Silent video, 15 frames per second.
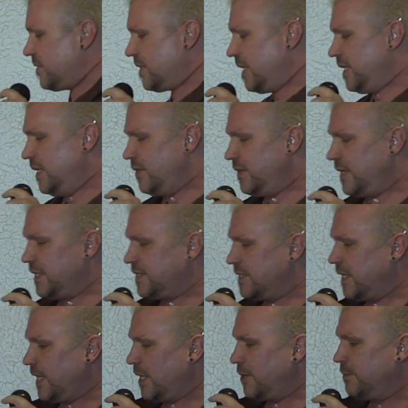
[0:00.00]
on here that I set
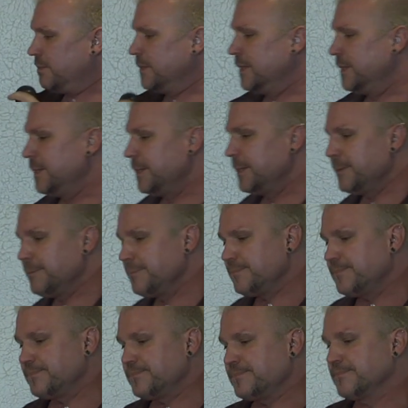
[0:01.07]
out.
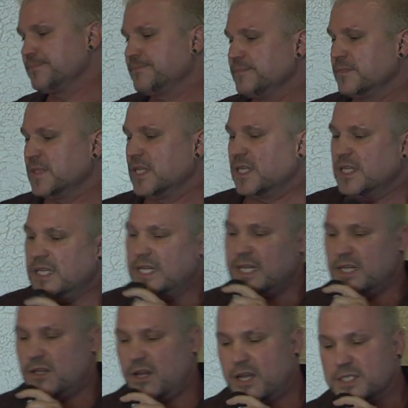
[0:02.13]
getting
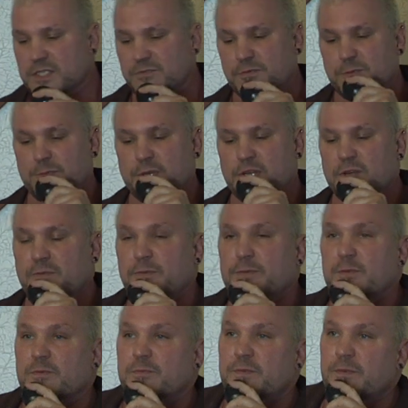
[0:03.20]
lost in
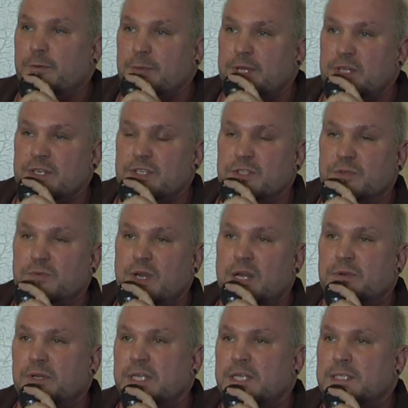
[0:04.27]
familiar
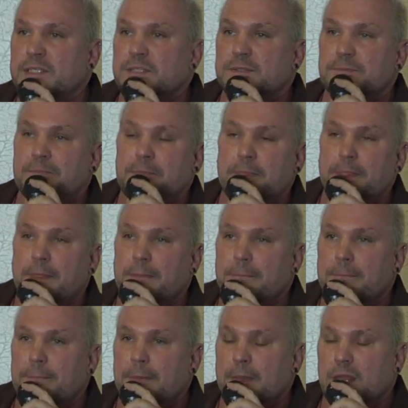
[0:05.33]
surroundings,
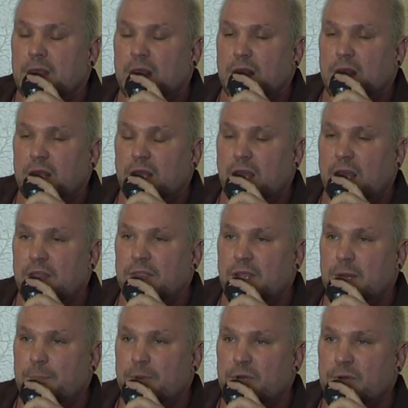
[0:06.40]
and then
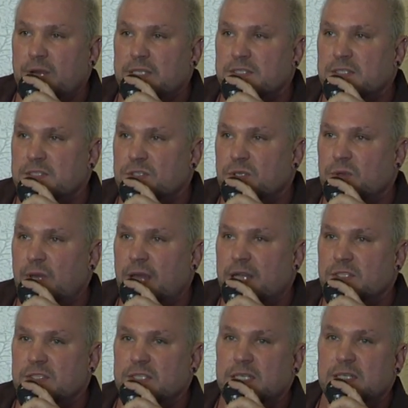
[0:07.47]
it progresses to
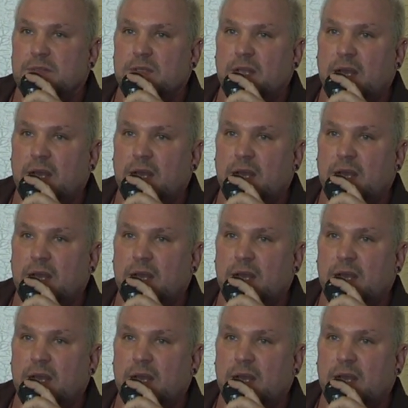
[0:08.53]
actually